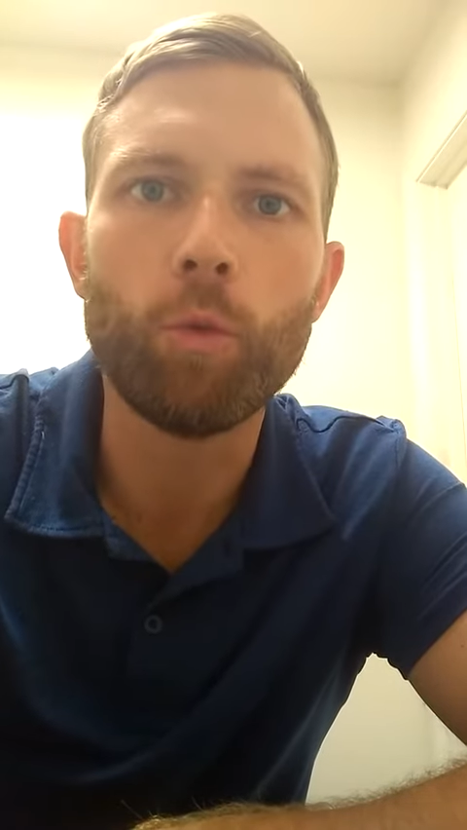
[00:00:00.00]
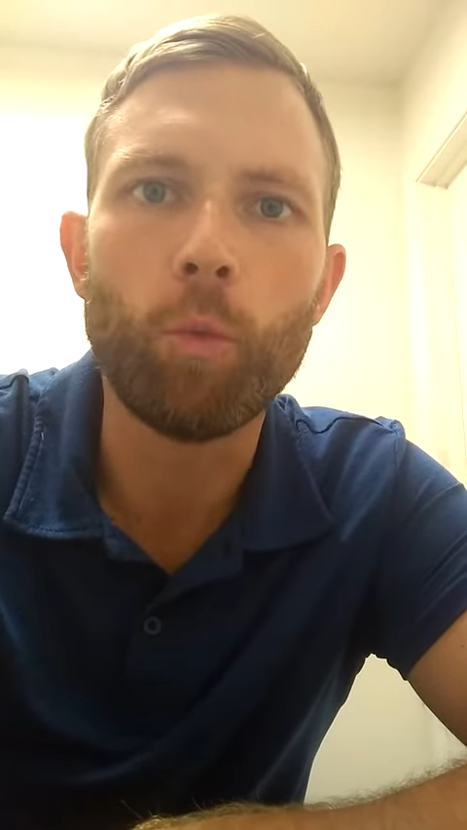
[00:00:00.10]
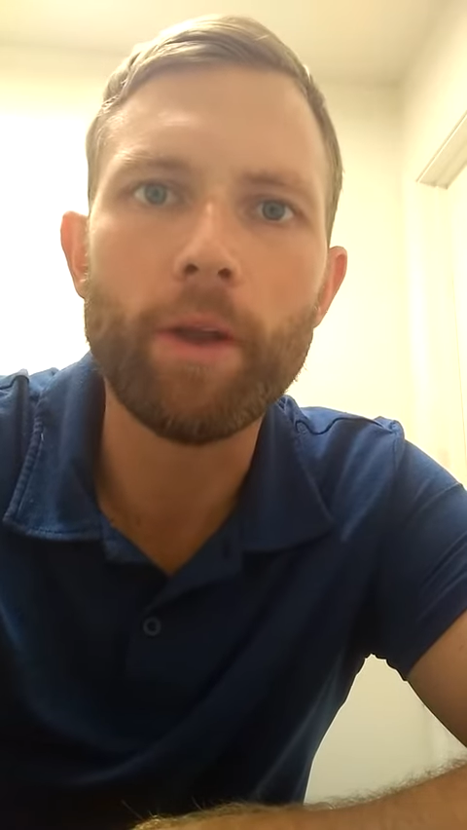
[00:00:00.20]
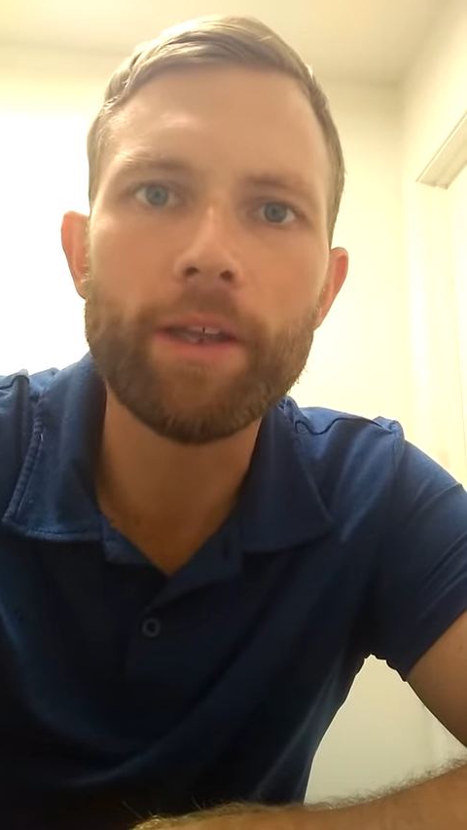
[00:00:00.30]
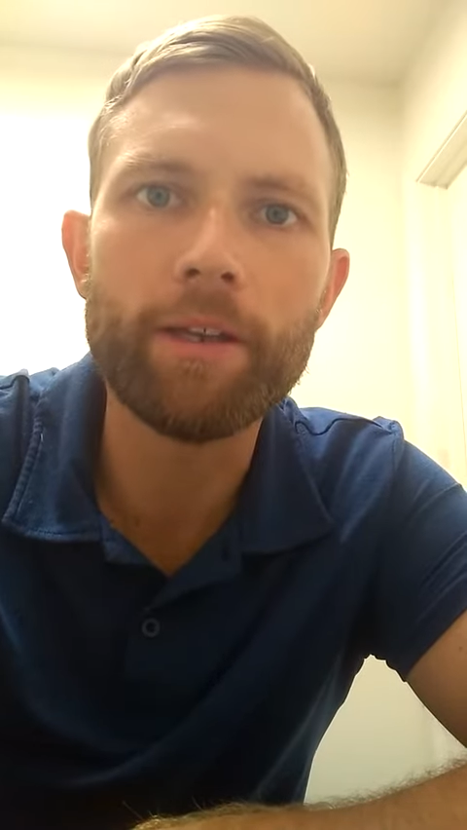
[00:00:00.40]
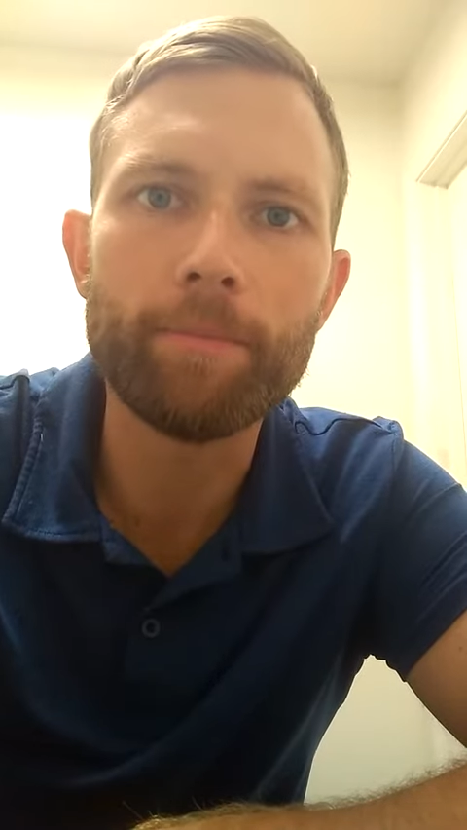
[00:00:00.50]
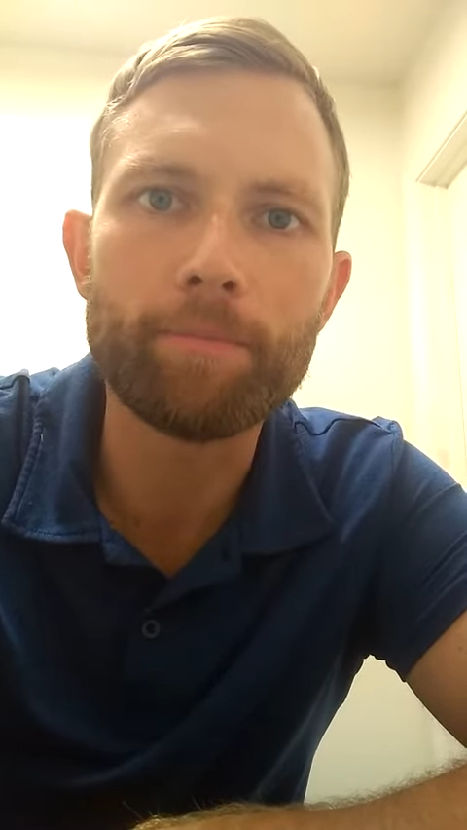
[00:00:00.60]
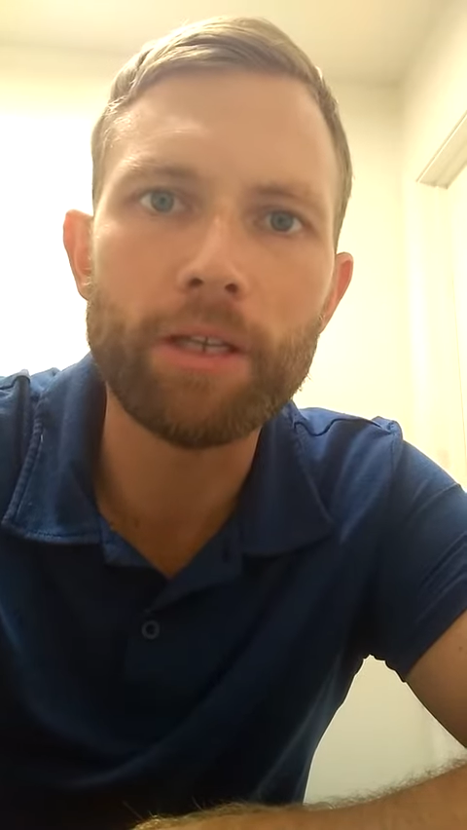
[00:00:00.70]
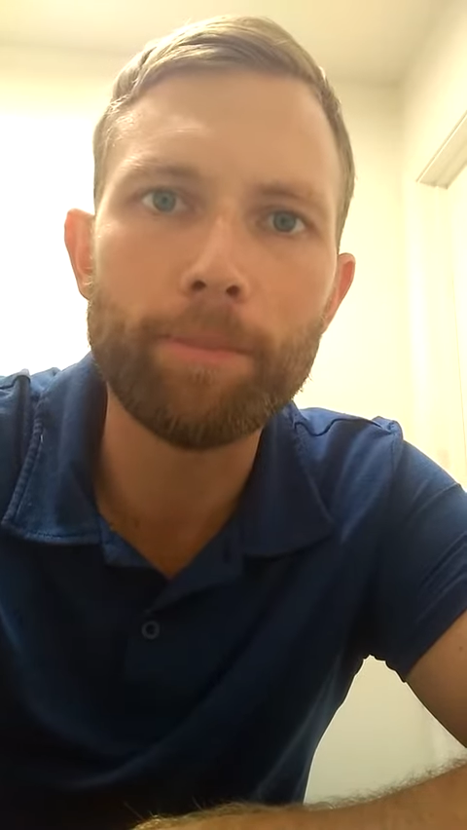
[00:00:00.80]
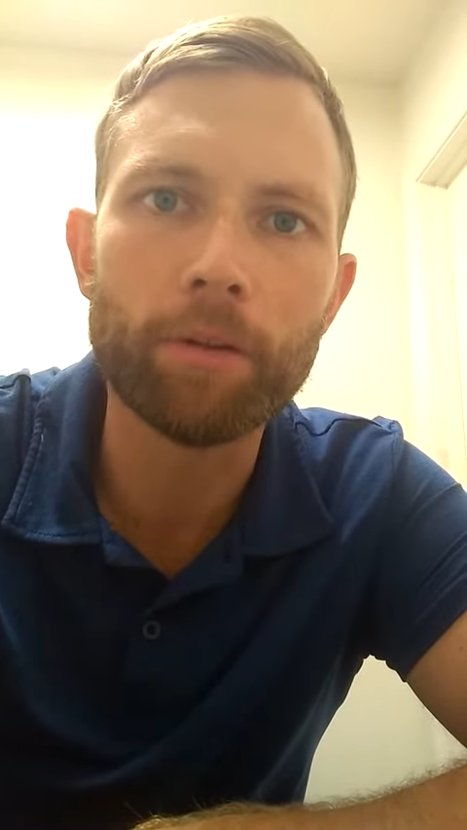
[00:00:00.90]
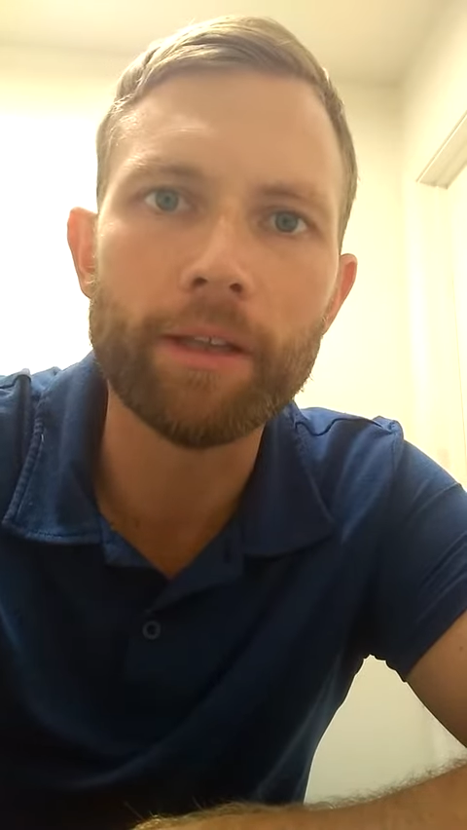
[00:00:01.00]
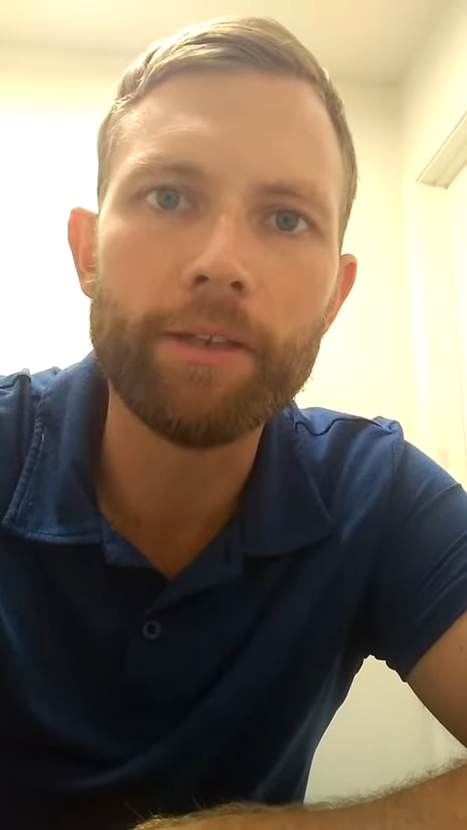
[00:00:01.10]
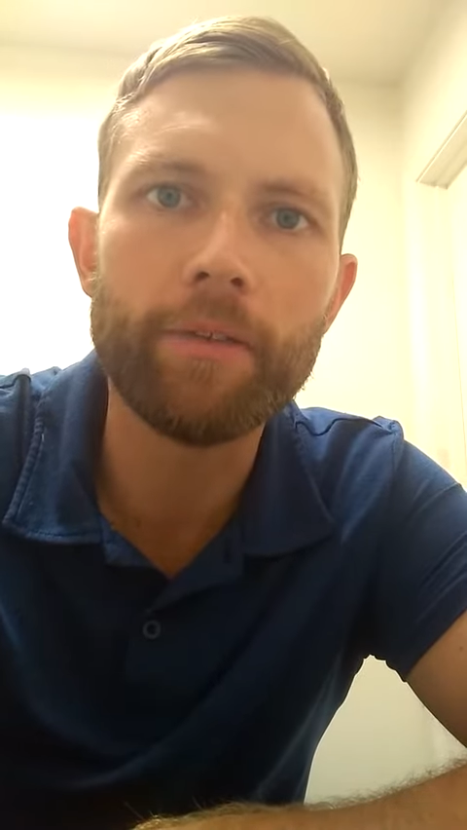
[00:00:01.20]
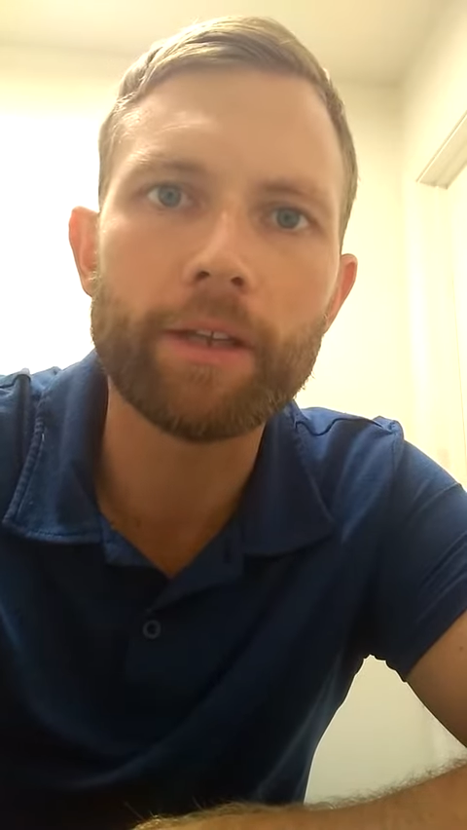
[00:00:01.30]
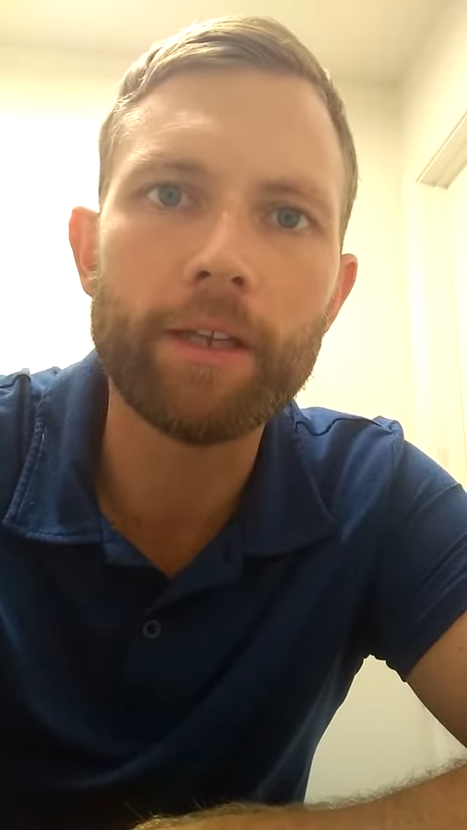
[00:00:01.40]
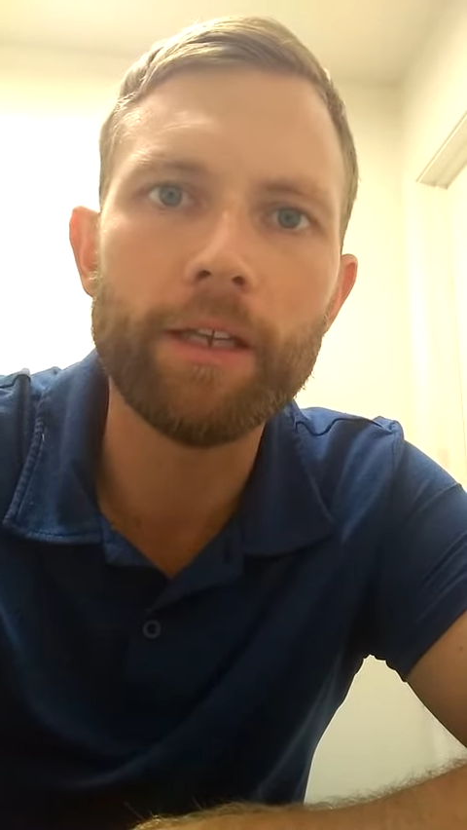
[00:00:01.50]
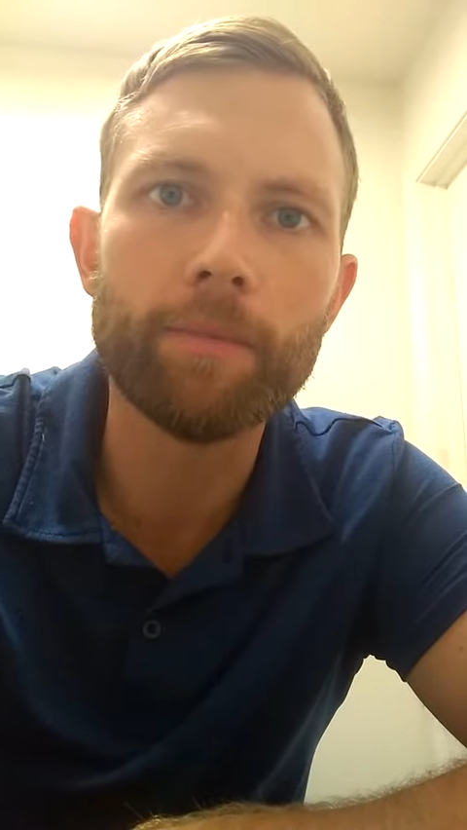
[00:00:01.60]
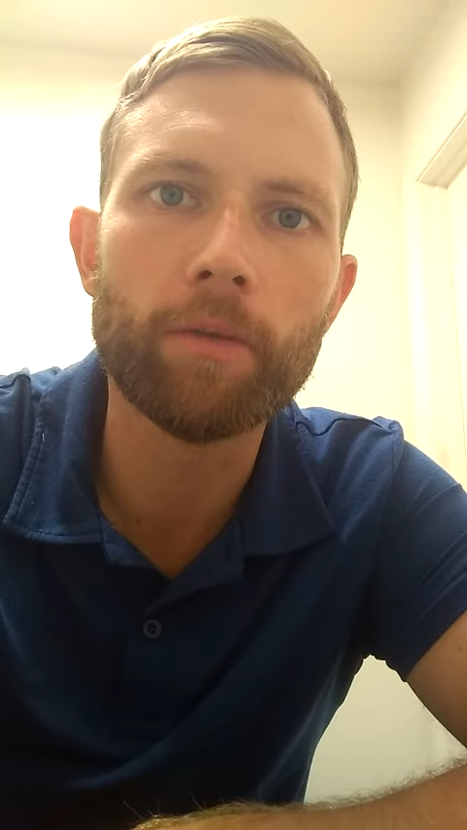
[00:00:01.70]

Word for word: win people into the kingdom